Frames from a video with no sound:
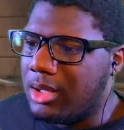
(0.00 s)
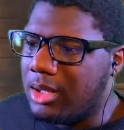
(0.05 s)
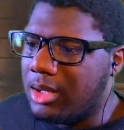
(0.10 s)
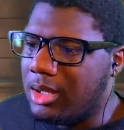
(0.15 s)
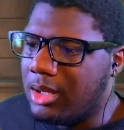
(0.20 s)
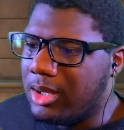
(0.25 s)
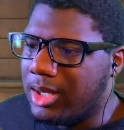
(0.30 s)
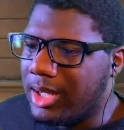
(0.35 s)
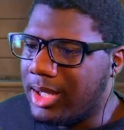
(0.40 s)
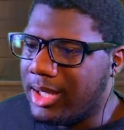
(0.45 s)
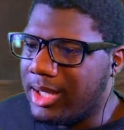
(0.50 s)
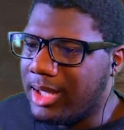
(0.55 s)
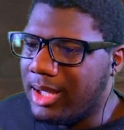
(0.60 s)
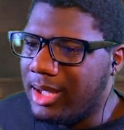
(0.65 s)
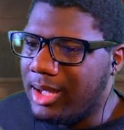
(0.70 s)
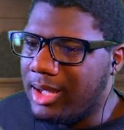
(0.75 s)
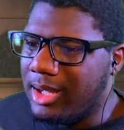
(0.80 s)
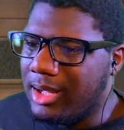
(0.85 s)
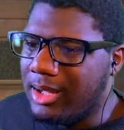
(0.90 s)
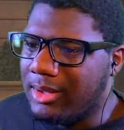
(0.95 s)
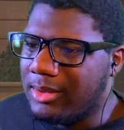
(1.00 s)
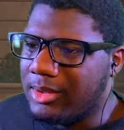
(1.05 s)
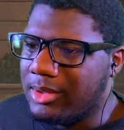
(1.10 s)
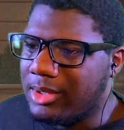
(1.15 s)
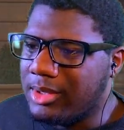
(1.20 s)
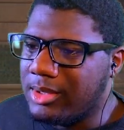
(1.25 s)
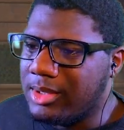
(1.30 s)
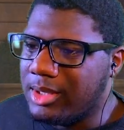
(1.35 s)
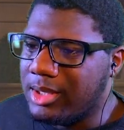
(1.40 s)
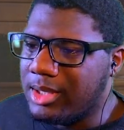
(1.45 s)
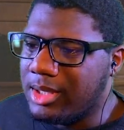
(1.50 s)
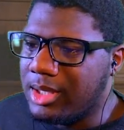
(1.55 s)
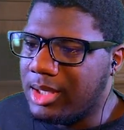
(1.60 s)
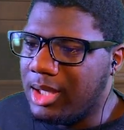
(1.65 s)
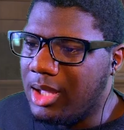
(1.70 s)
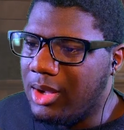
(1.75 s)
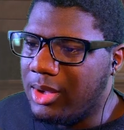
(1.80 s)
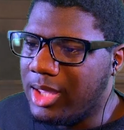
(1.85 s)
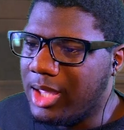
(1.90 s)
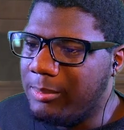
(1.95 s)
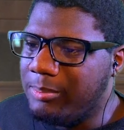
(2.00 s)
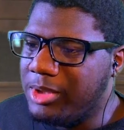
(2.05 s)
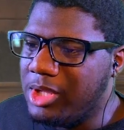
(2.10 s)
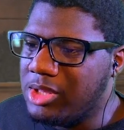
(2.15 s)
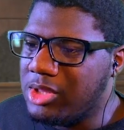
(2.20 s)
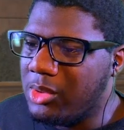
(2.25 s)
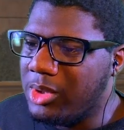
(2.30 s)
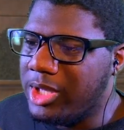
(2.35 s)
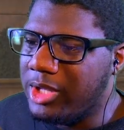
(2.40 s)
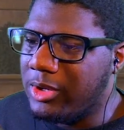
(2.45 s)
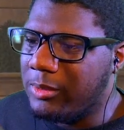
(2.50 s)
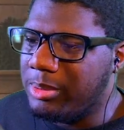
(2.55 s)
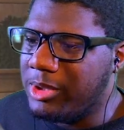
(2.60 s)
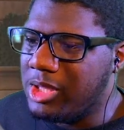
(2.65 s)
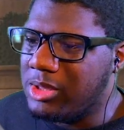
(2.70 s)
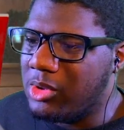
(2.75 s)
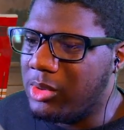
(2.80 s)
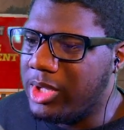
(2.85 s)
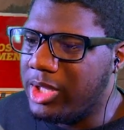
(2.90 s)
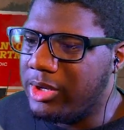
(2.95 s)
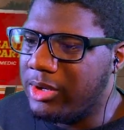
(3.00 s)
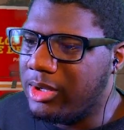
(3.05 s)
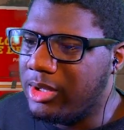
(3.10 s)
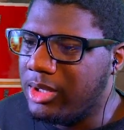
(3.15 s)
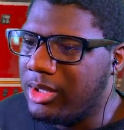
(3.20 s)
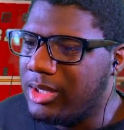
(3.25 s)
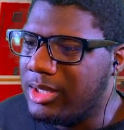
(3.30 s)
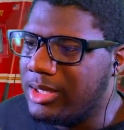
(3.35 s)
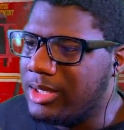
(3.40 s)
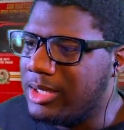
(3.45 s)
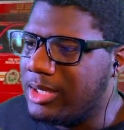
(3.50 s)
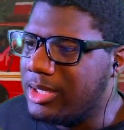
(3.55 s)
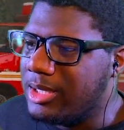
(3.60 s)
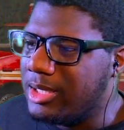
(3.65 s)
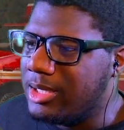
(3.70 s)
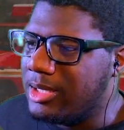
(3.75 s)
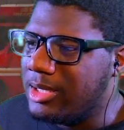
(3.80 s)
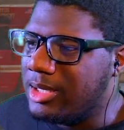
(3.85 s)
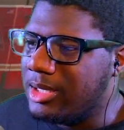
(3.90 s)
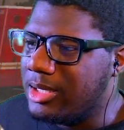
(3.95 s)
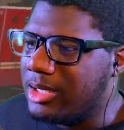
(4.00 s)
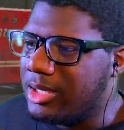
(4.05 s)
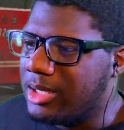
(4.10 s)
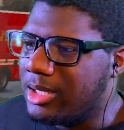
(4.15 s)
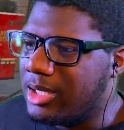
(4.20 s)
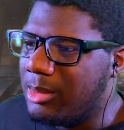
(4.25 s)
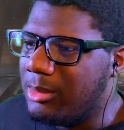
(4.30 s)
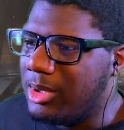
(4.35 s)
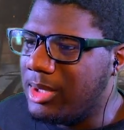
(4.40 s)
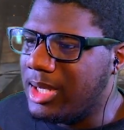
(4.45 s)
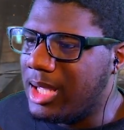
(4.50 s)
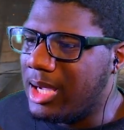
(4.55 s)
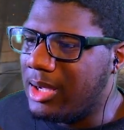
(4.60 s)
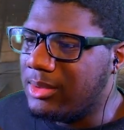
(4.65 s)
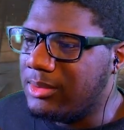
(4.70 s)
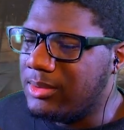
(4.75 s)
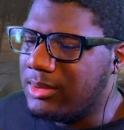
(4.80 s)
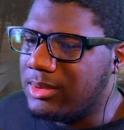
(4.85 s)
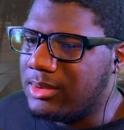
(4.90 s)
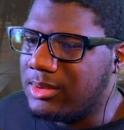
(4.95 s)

Okay, uh okay, please don't hit her, please don't hit her. Come on now.